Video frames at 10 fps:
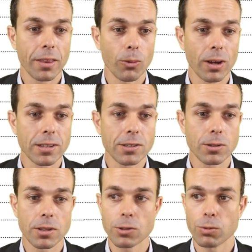the way
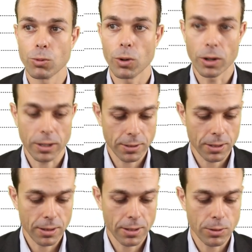this will work
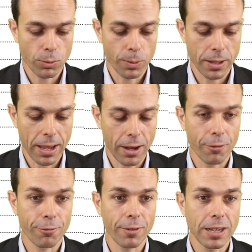is this will be
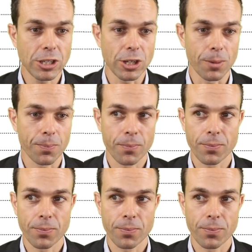our feature,